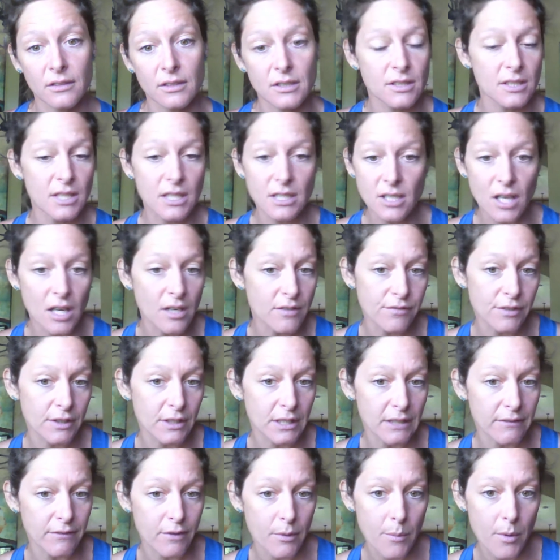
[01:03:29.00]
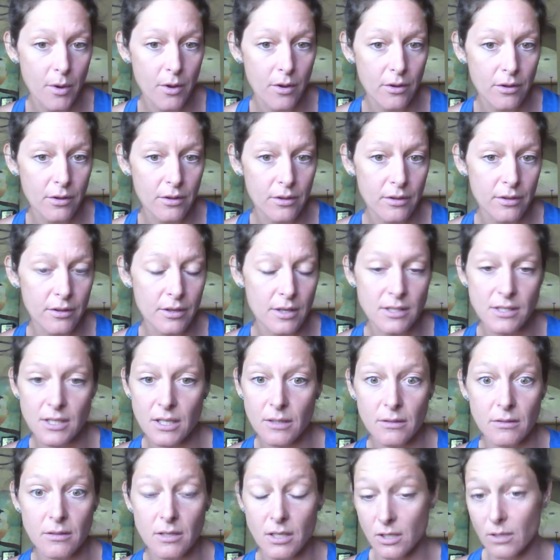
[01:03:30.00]
Is this unforgivable? Does
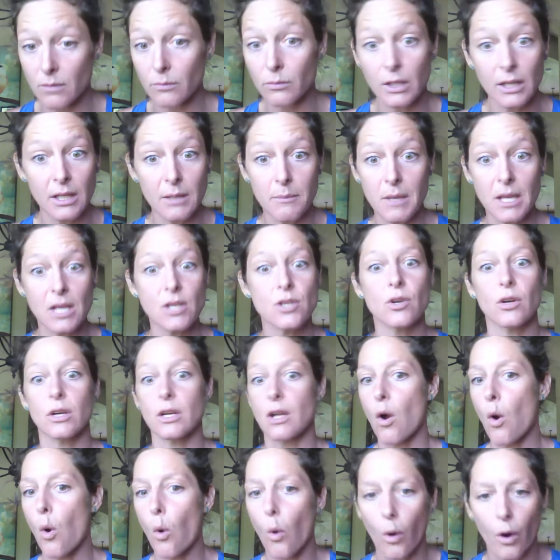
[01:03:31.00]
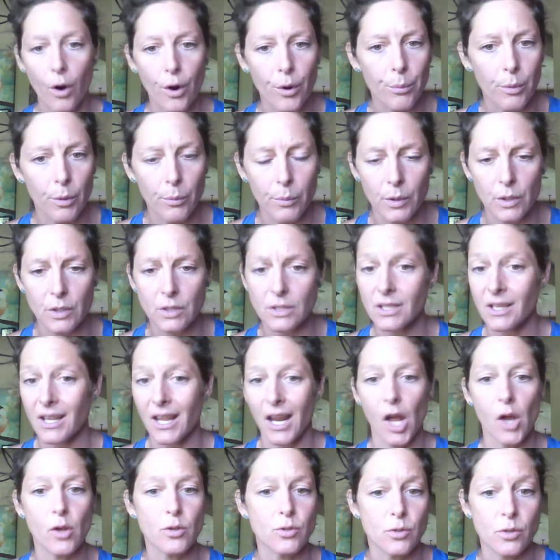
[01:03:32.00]
it really mean you're a horrible person
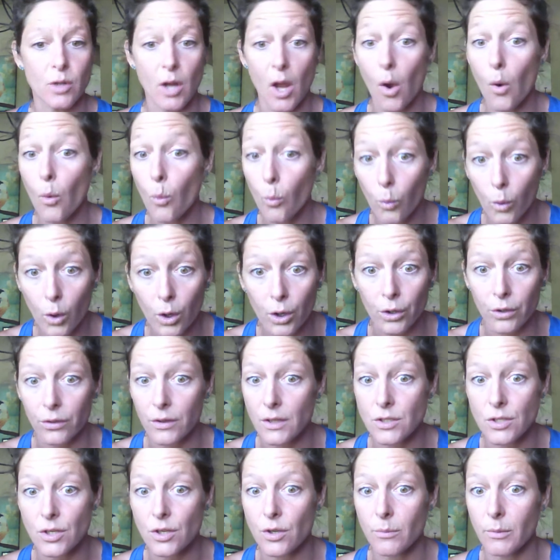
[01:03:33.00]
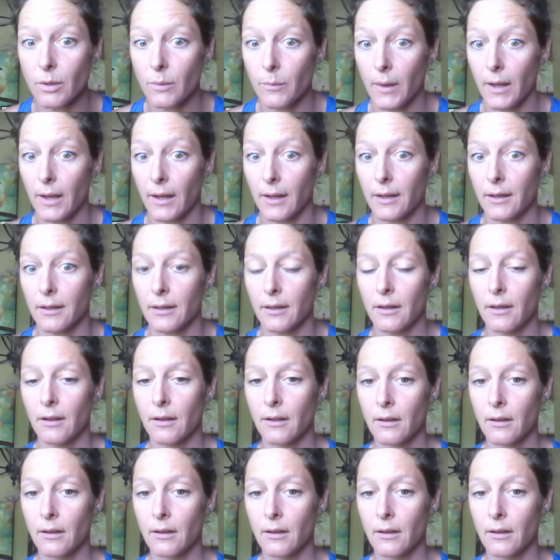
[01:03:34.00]
that has no worth as a human being?